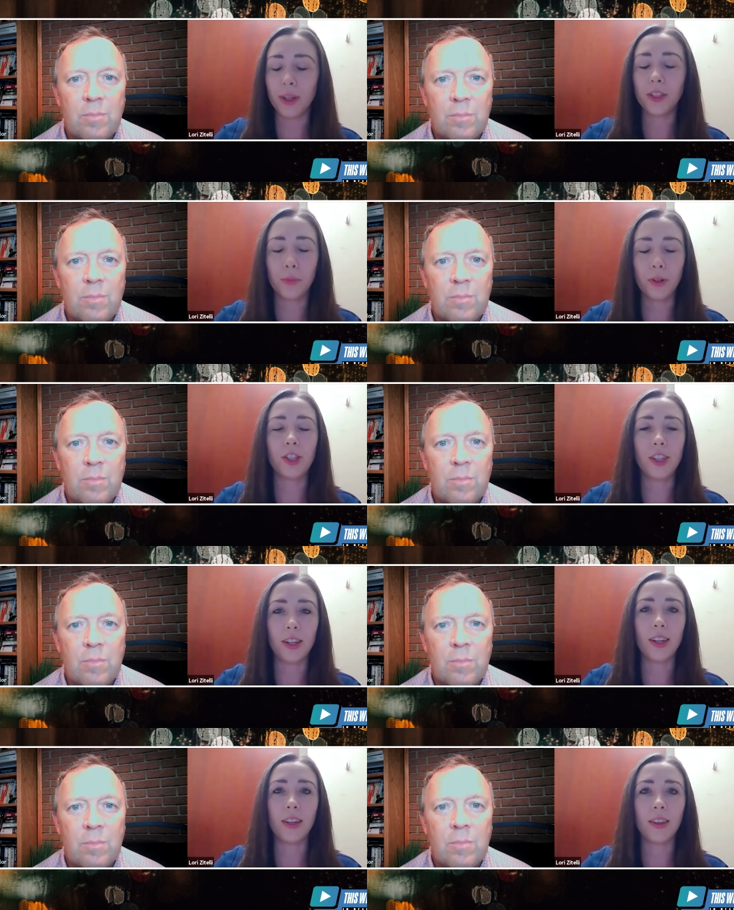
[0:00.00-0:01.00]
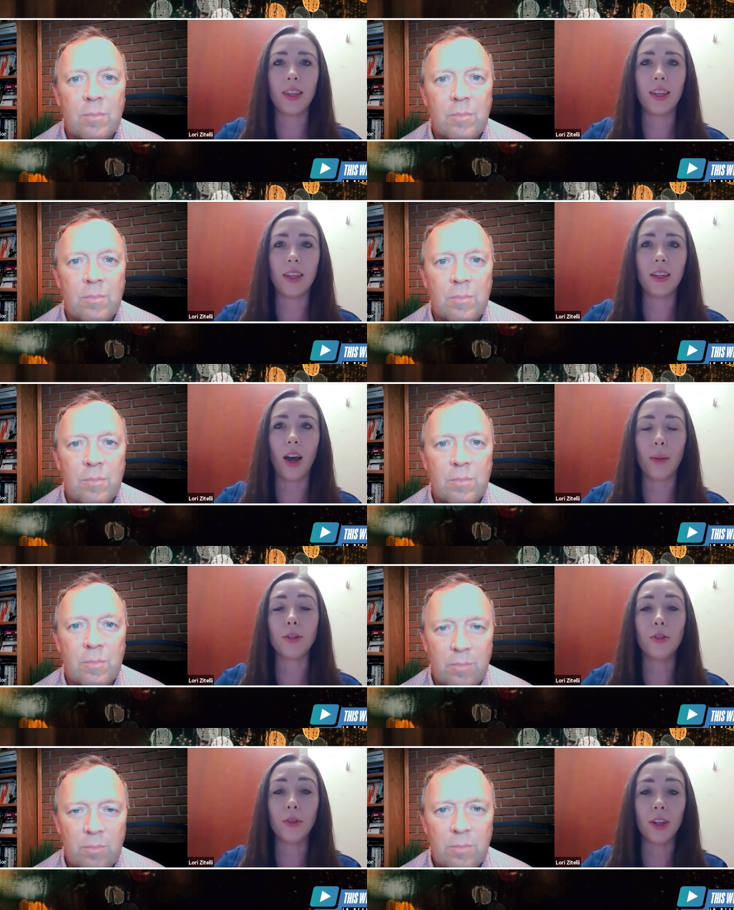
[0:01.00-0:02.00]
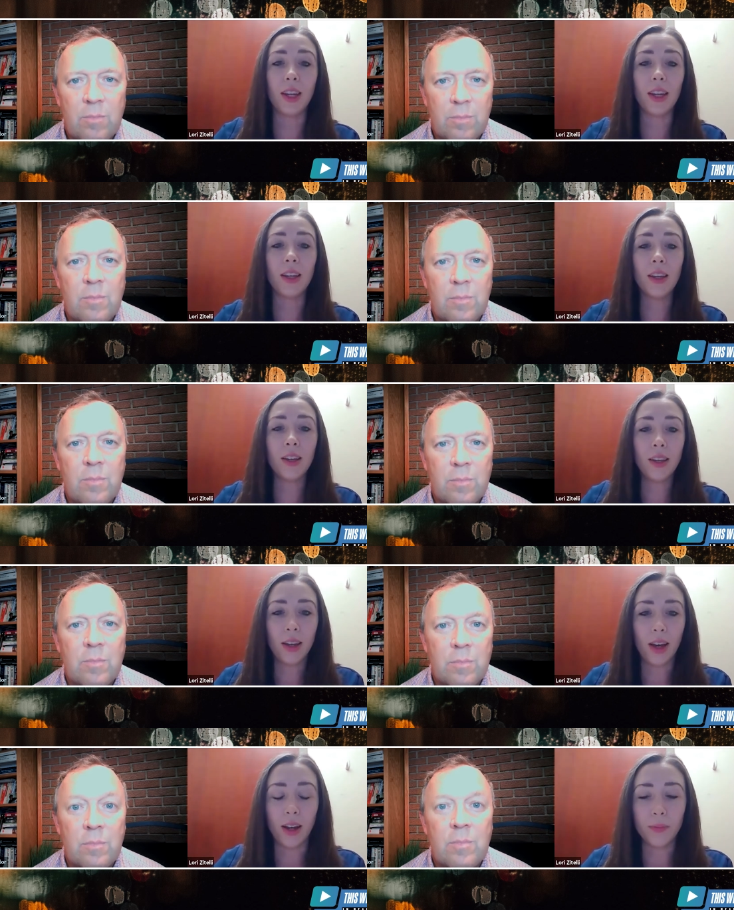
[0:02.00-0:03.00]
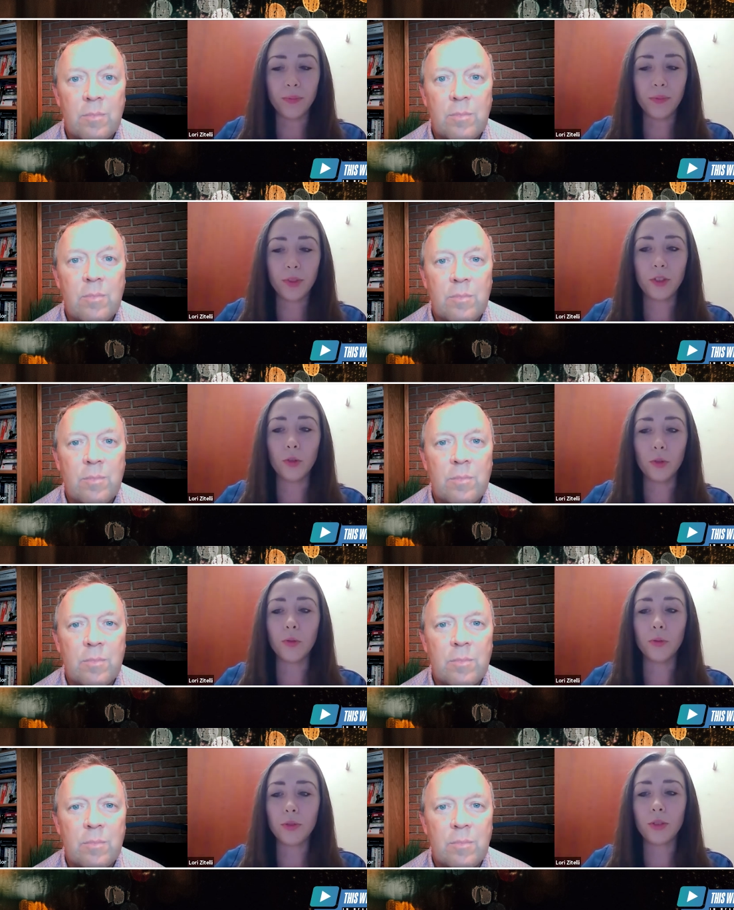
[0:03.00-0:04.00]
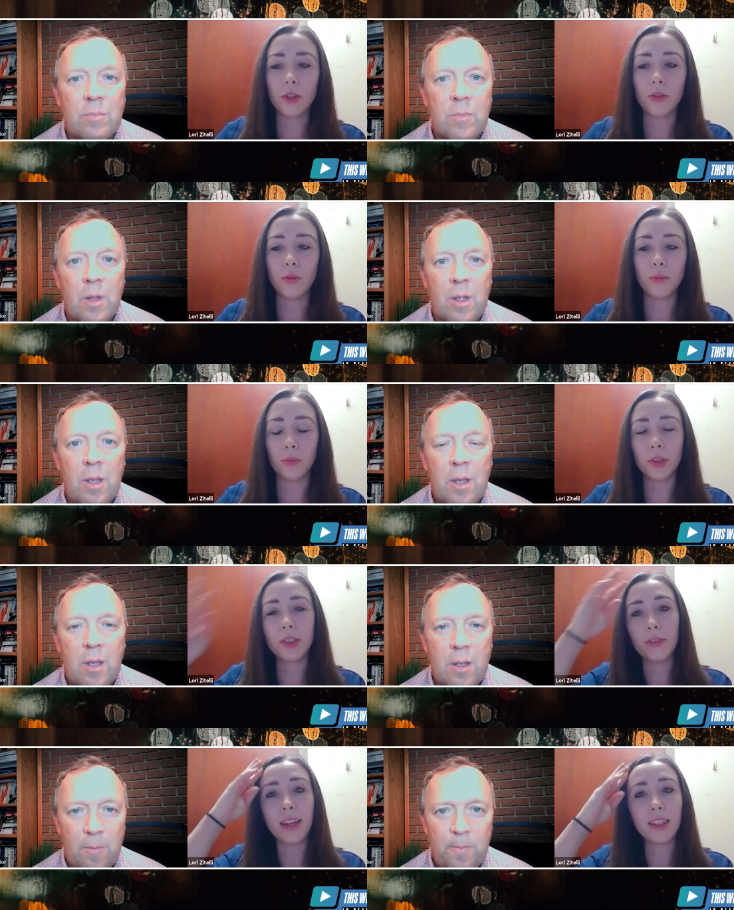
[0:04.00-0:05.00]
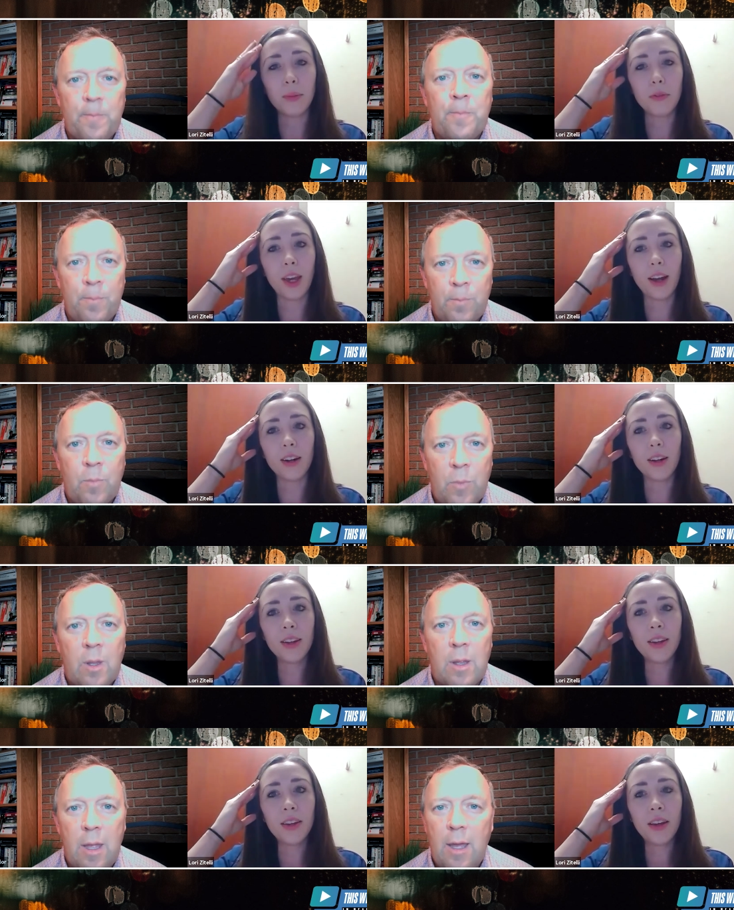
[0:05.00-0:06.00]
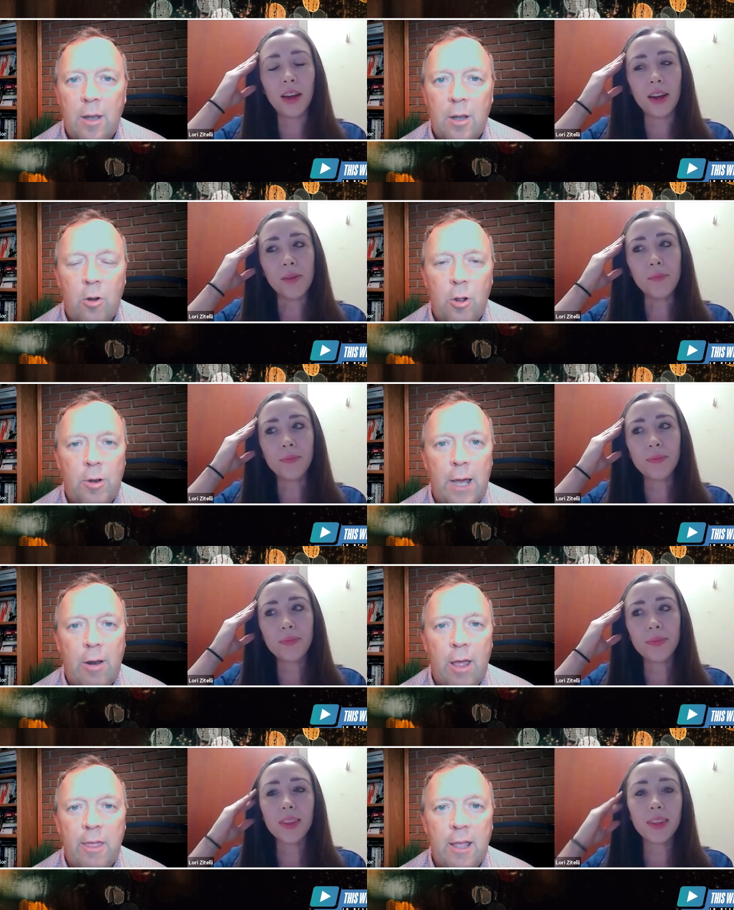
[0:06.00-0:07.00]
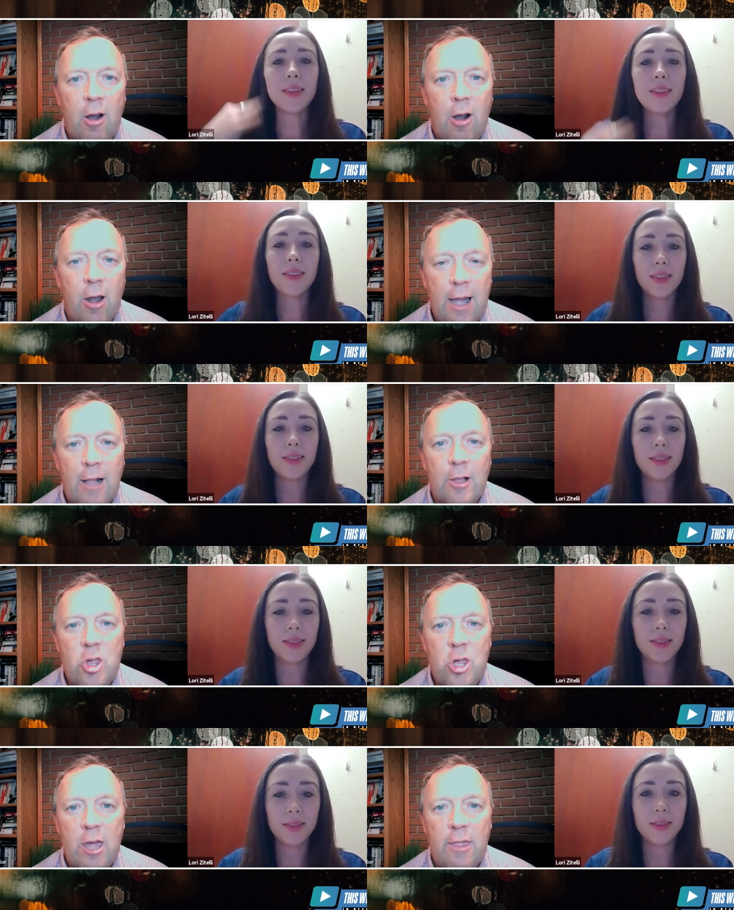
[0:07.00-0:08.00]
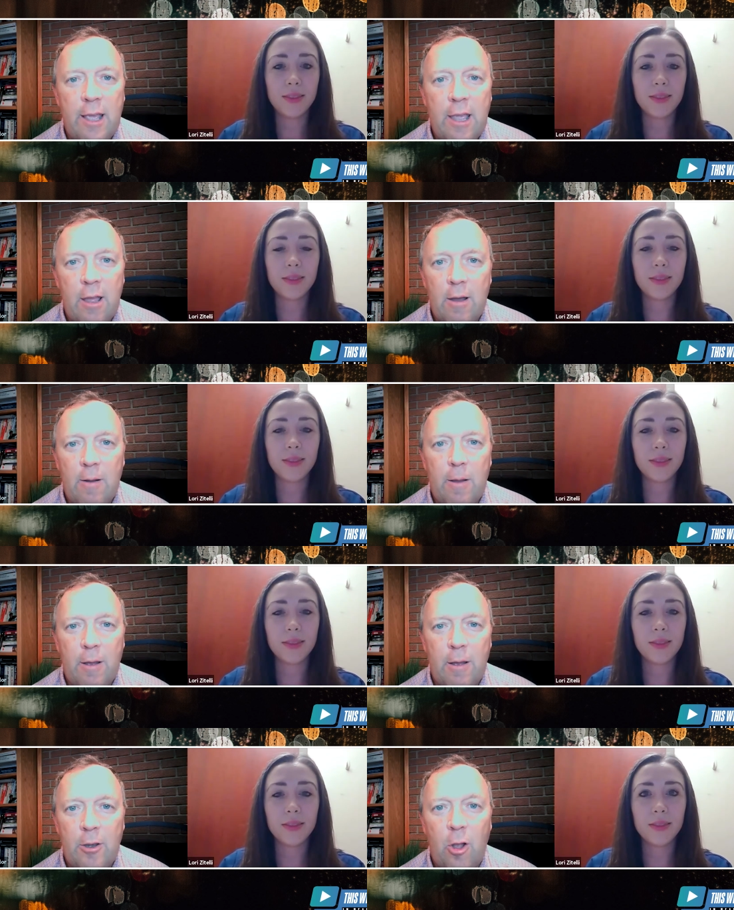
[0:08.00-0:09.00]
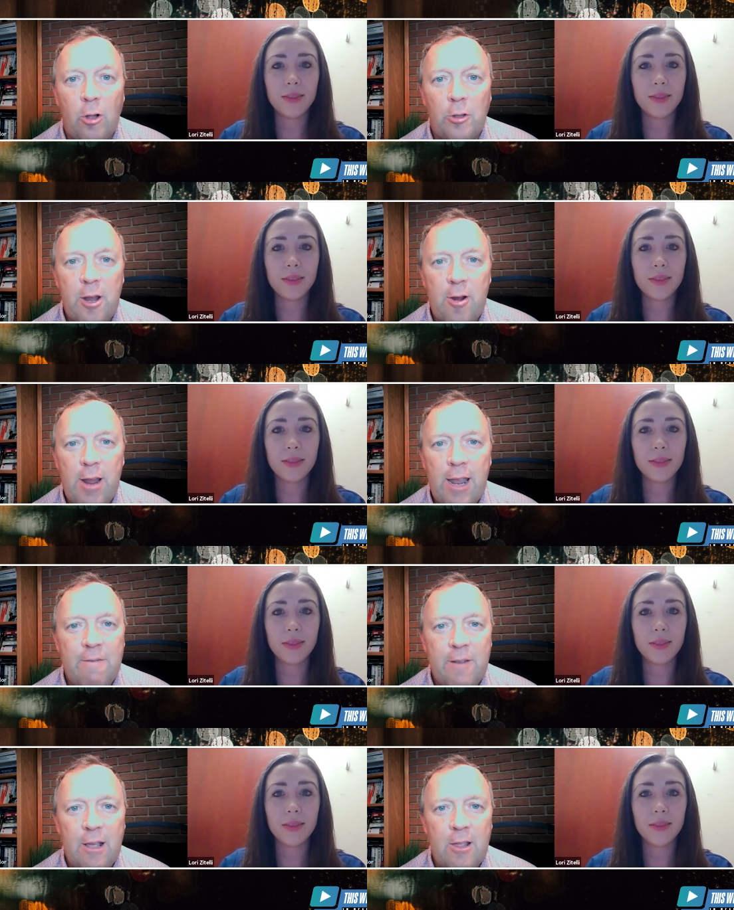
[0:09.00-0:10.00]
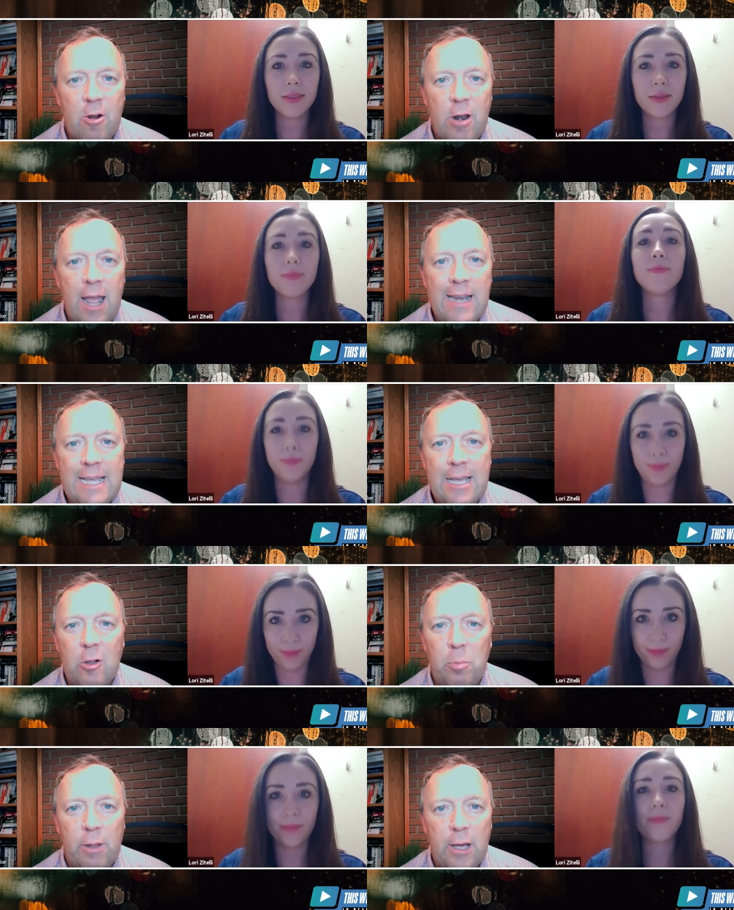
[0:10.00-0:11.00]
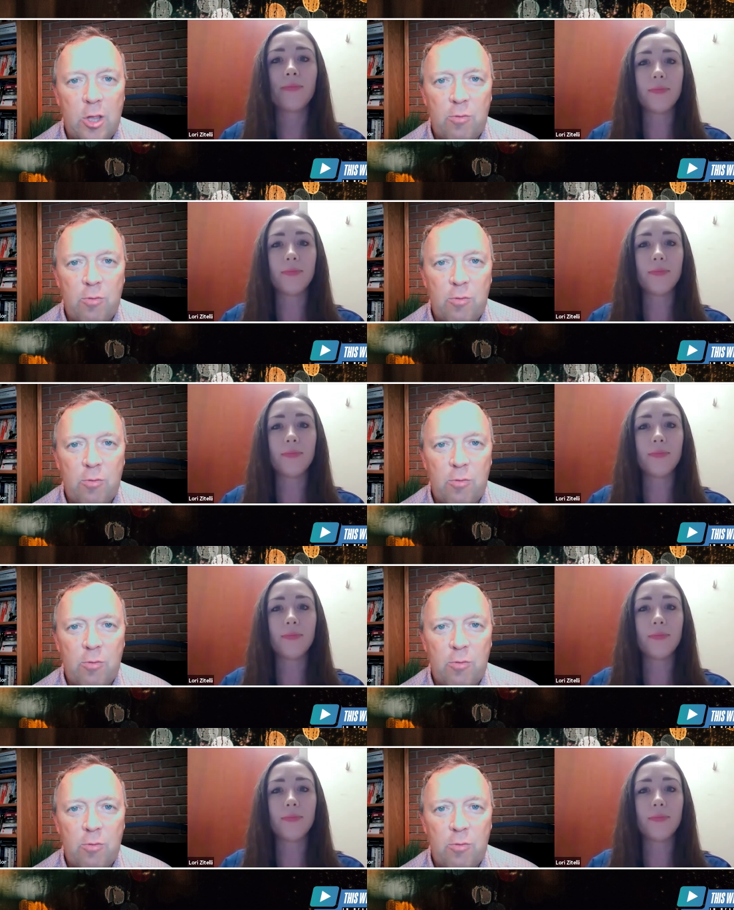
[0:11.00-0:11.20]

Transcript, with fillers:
Speaker 1: much appreciating the opportunity um, to to receive that type of care.
Speaker 2: Yeah, no, um, no doubt. I think audiology, I think uh, uh, adult hearing aid fittings are an ideal place